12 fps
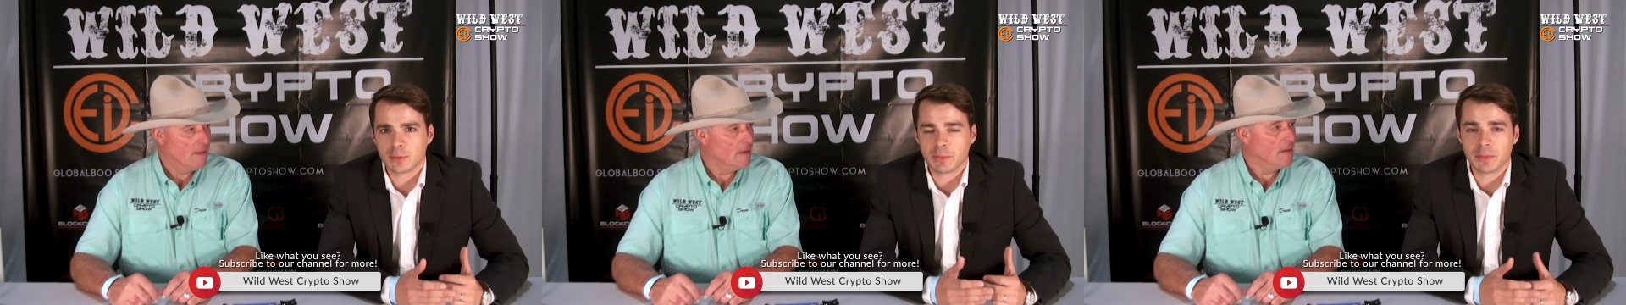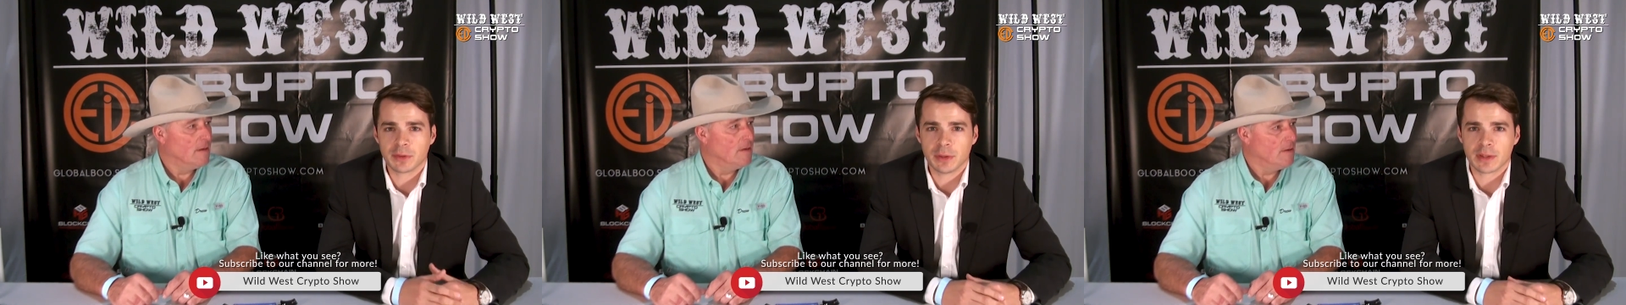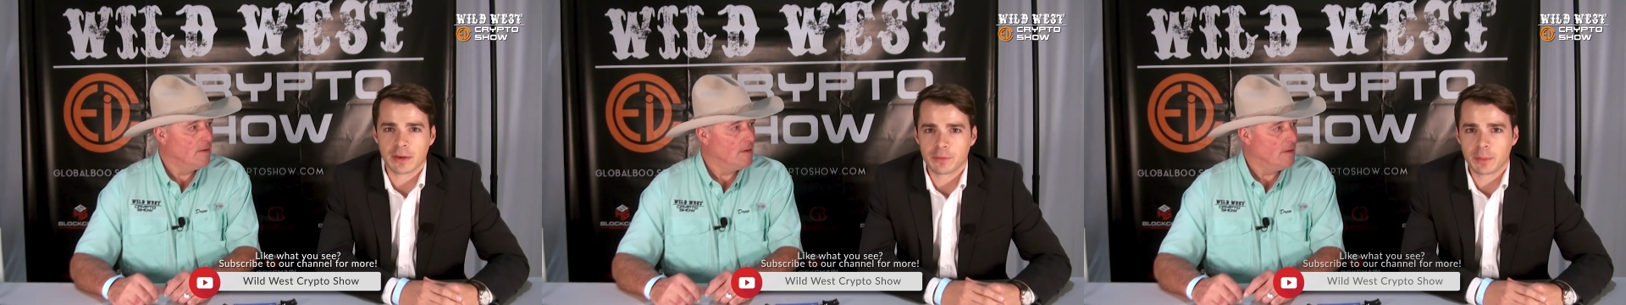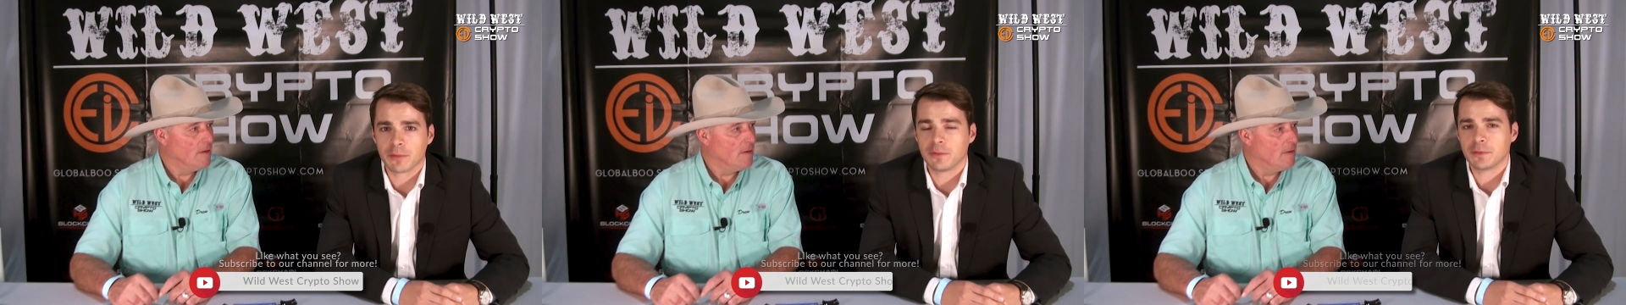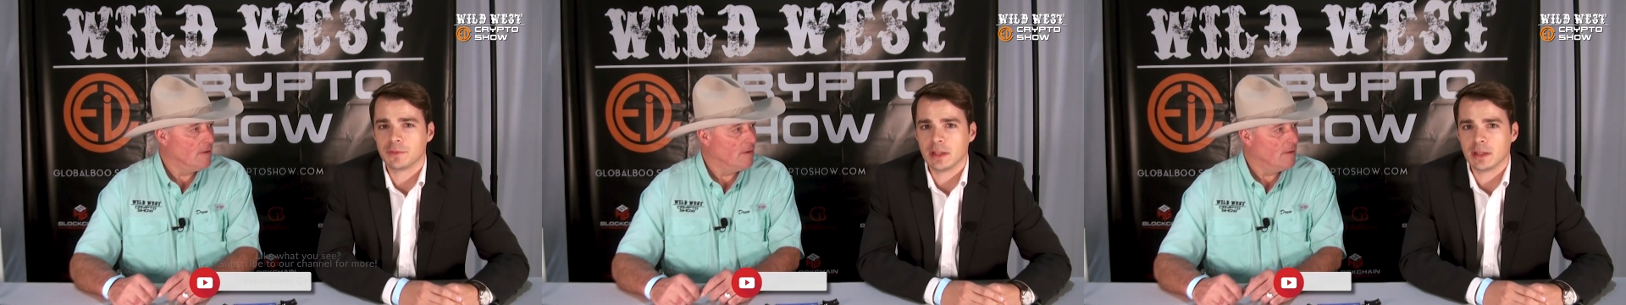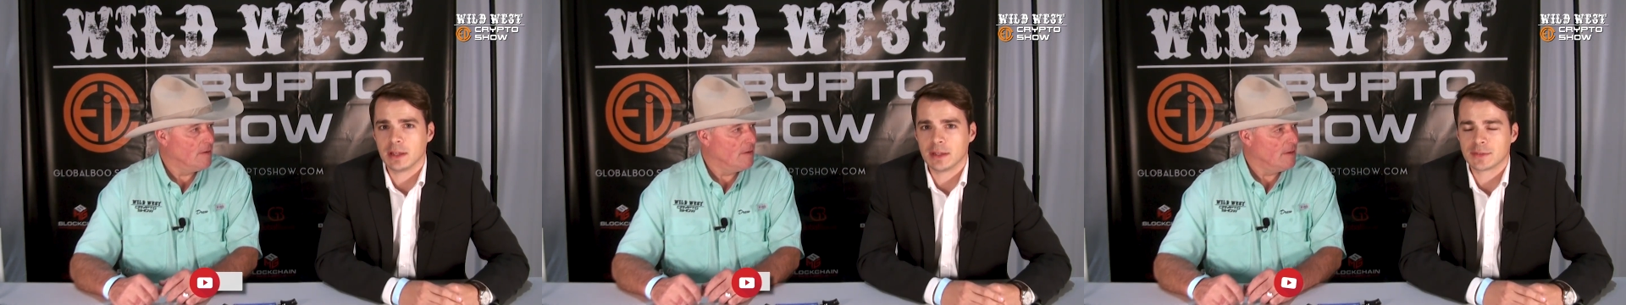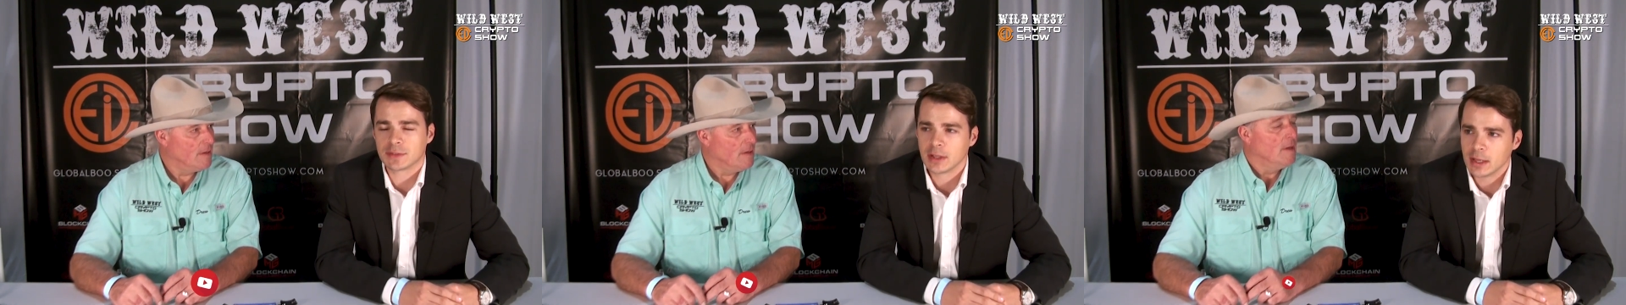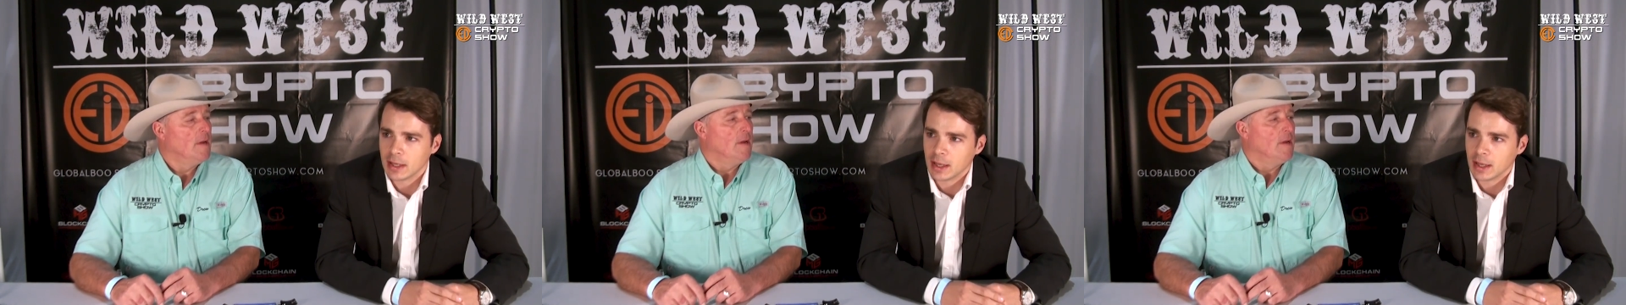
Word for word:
Speaker 1: so we've been doing that for about fifteen years. years